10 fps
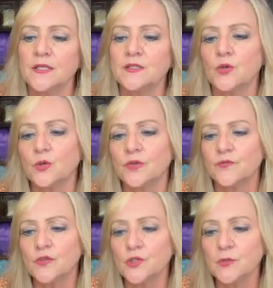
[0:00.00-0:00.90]
So the
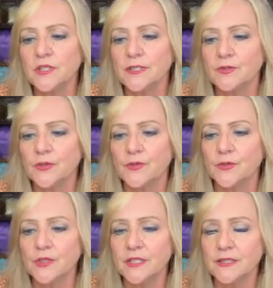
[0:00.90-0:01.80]
first one is our
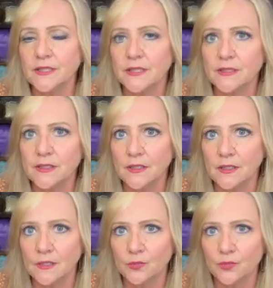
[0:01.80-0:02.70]
36
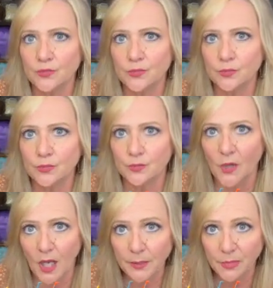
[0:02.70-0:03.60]

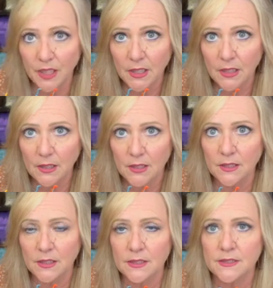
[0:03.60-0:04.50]
hot pink, and
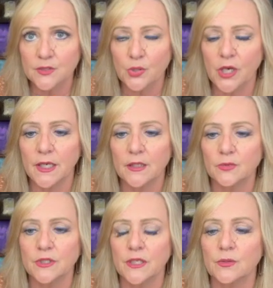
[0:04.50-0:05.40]
it is a triangle
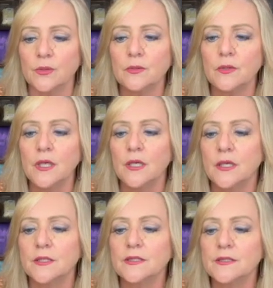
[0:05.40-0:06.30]
needle.
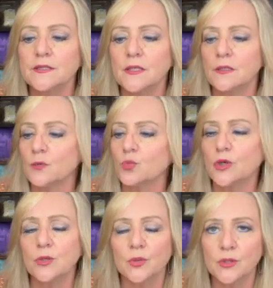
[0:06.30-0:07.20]
This is a
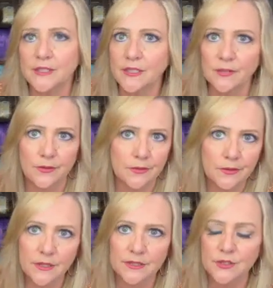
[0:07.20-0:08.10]
workhorse needle.
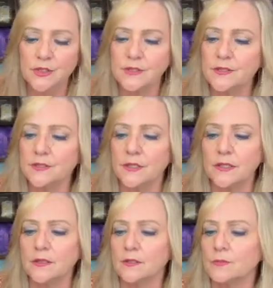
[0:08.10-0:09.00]
It's just
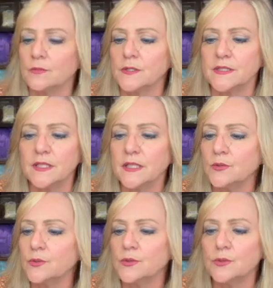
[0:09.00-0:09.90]
a
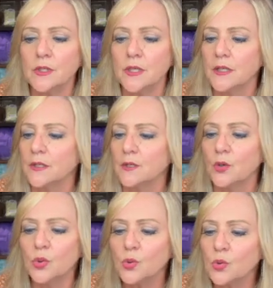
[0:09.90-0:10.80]
standard
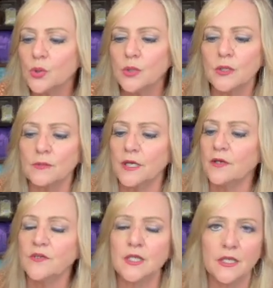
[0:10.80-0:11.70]
core
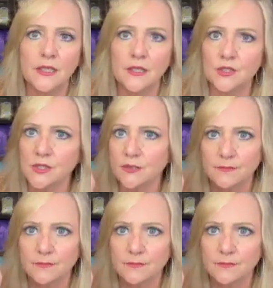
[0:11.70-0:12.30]
heavy gauge